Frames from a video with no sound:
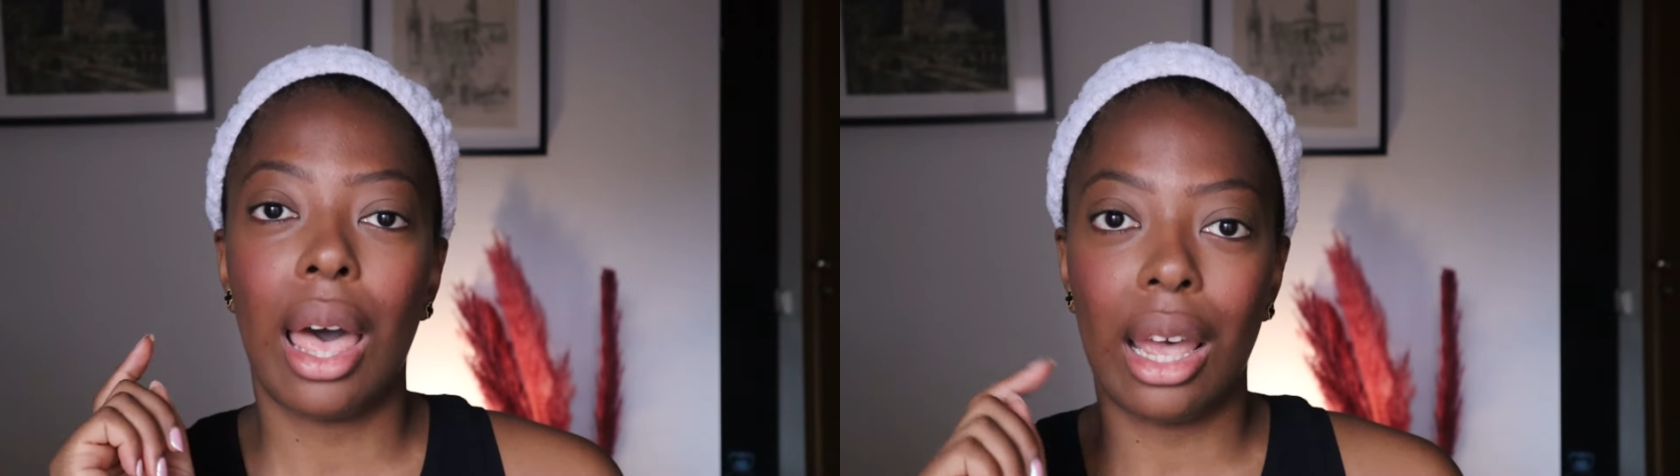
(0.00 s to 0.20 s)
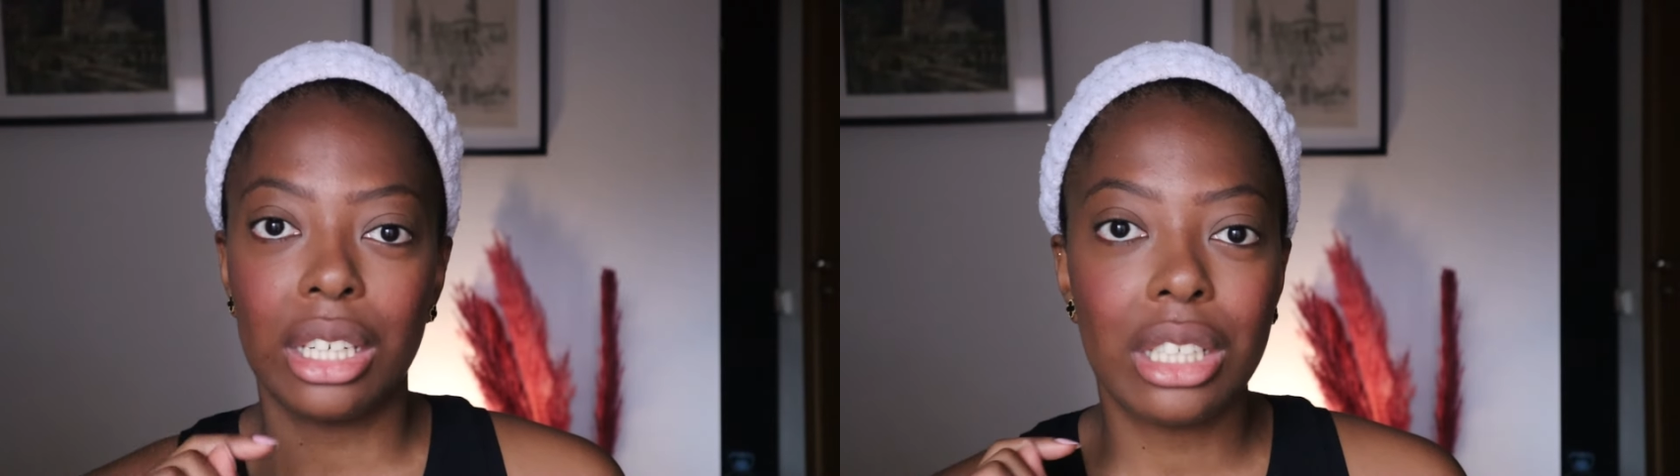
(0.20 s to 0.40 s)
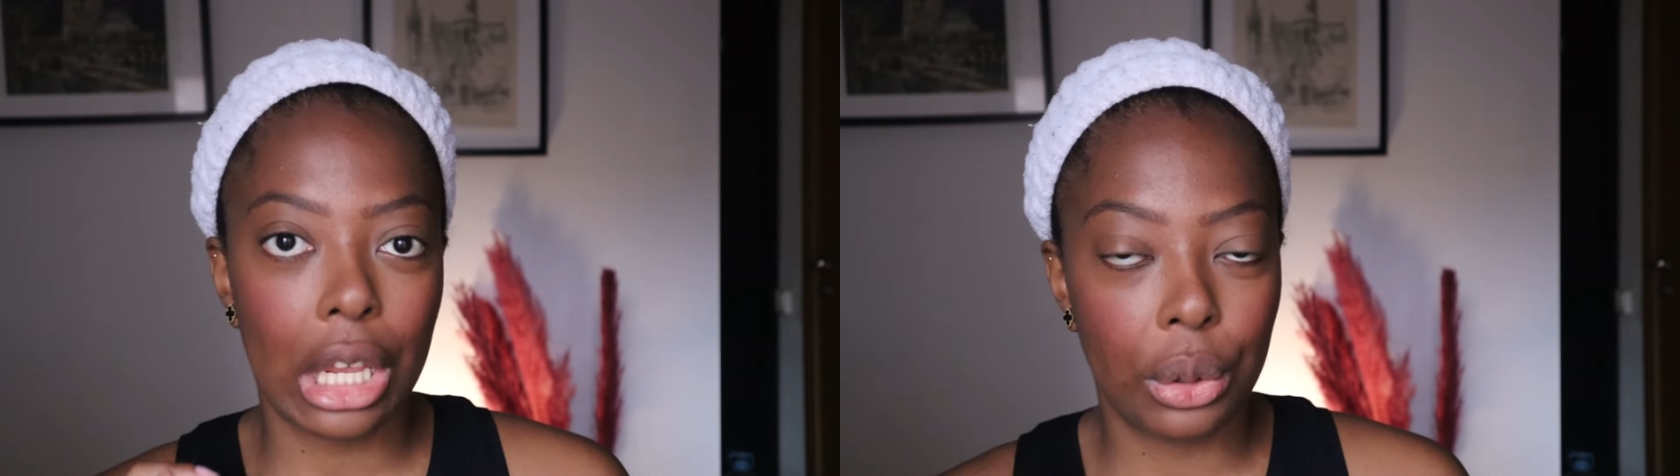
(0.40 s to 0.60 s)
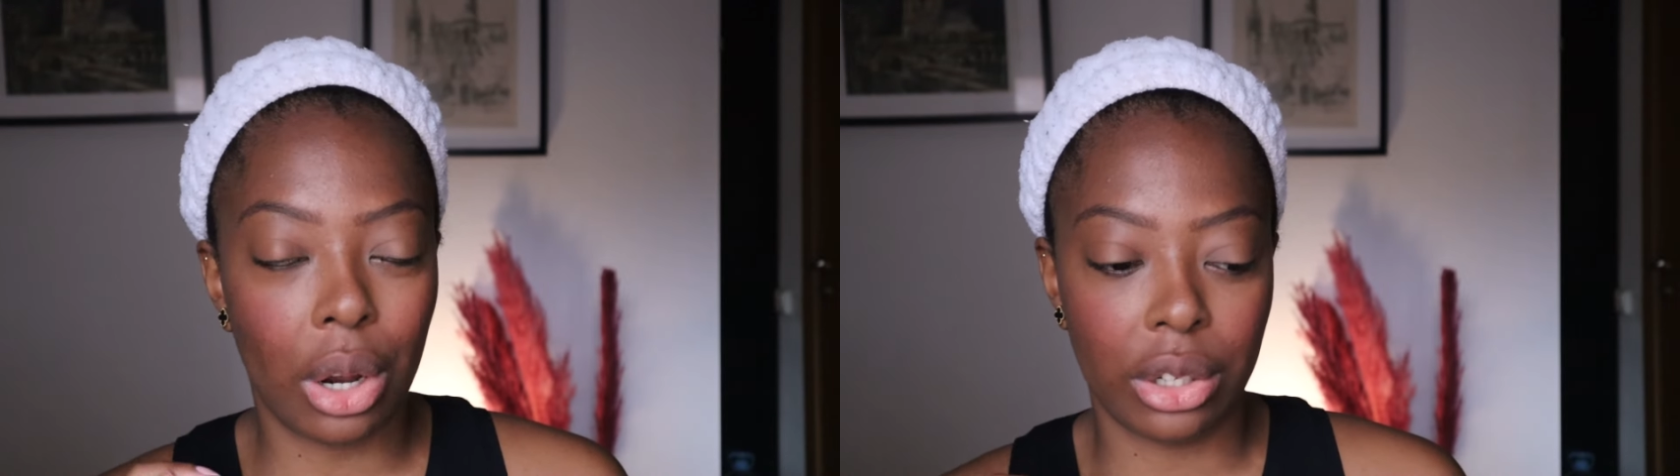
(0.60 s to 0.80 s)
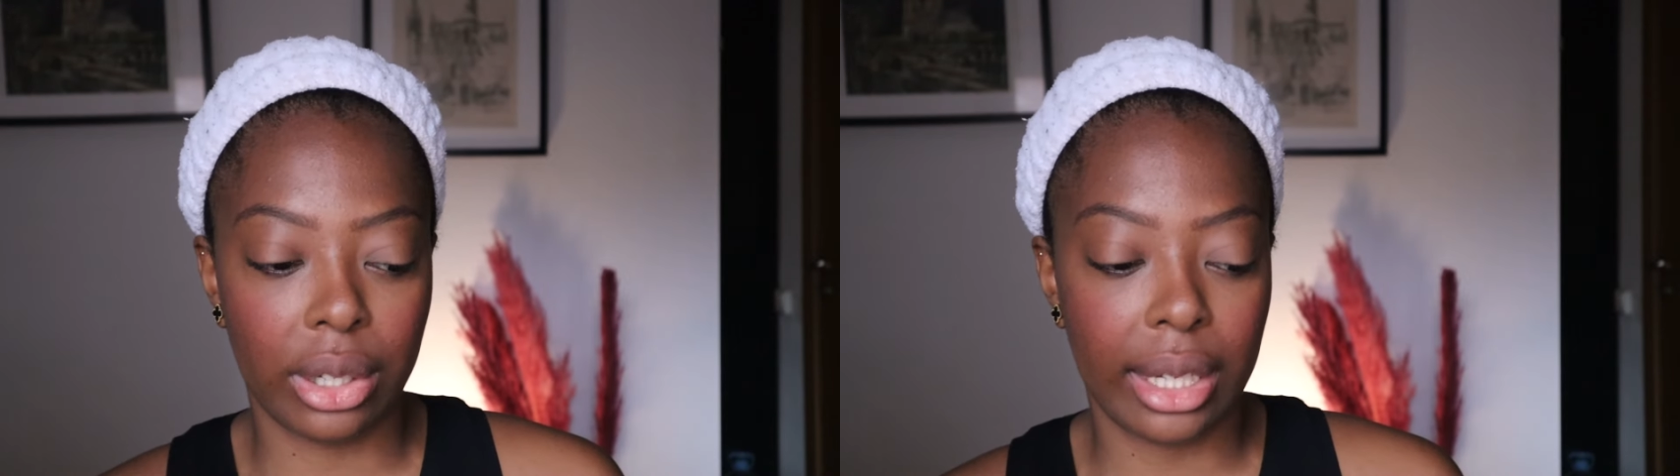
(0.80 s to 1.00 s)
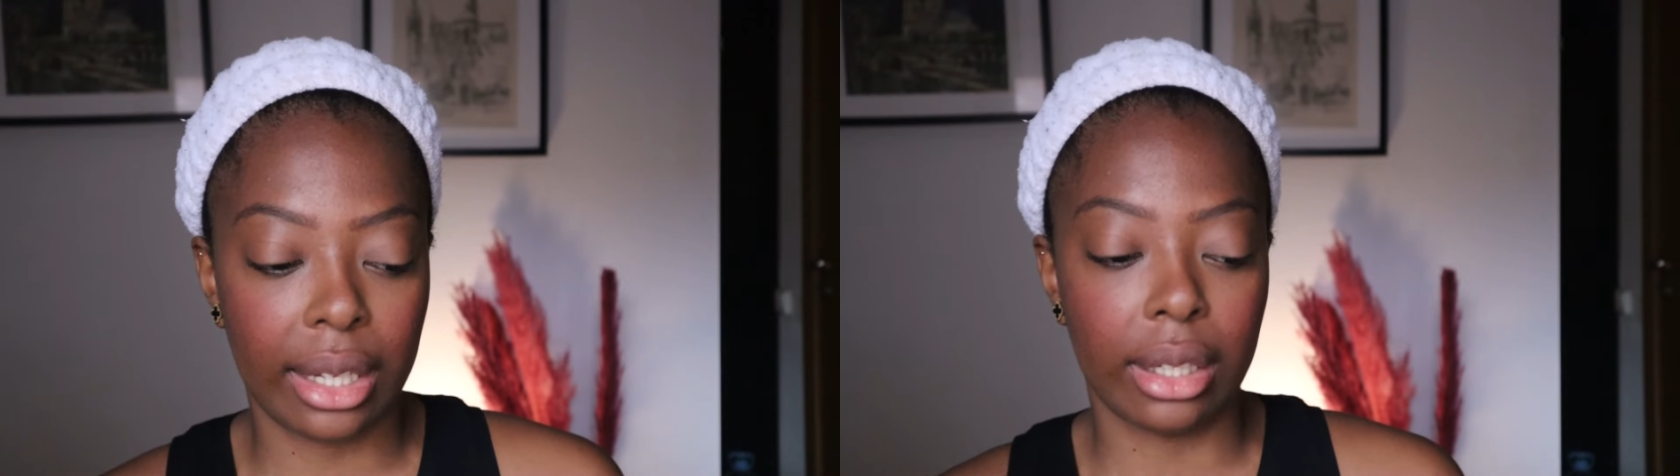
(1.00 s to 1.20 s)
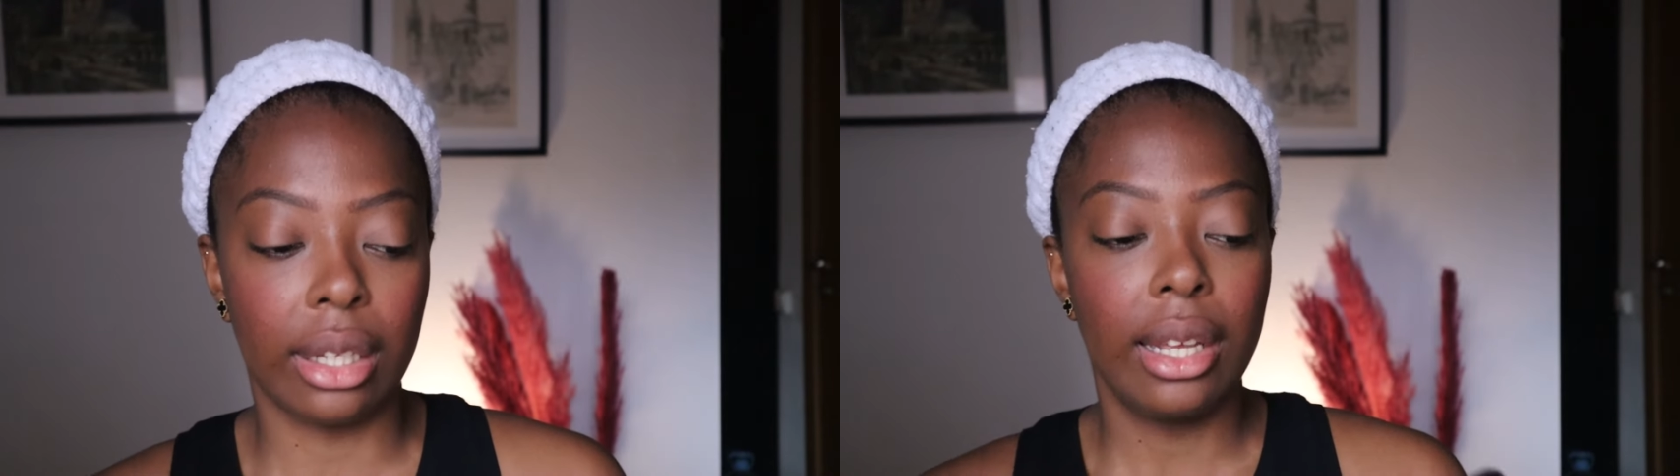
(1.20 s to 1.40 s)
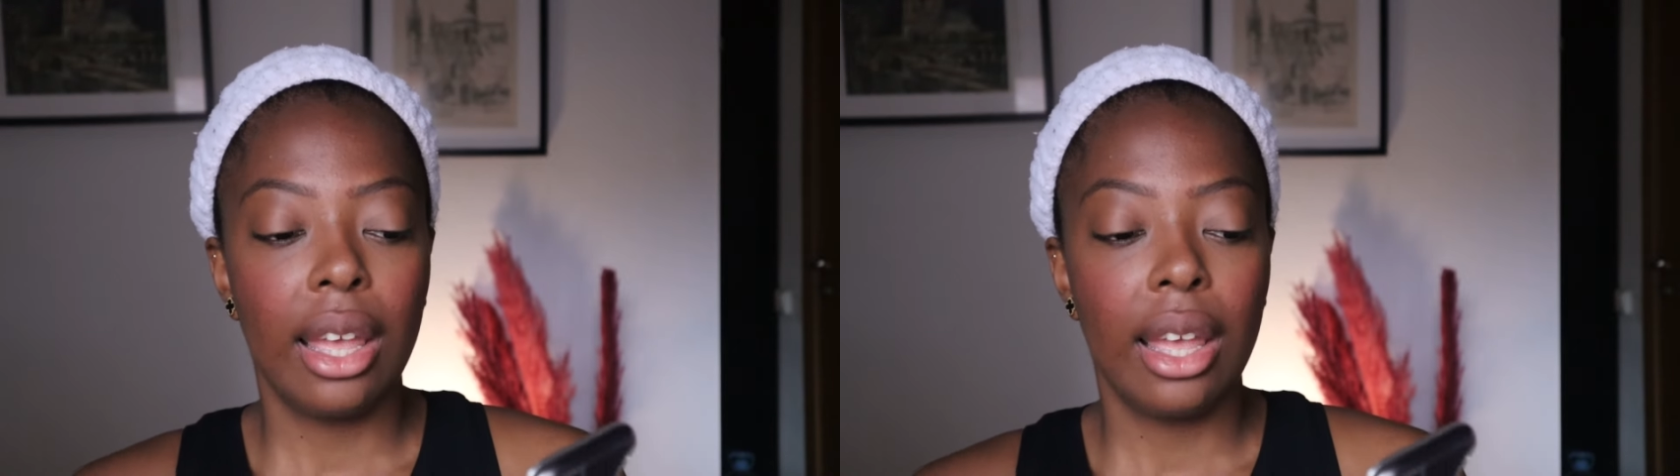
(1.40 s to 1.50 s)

eyeshadow on her lid,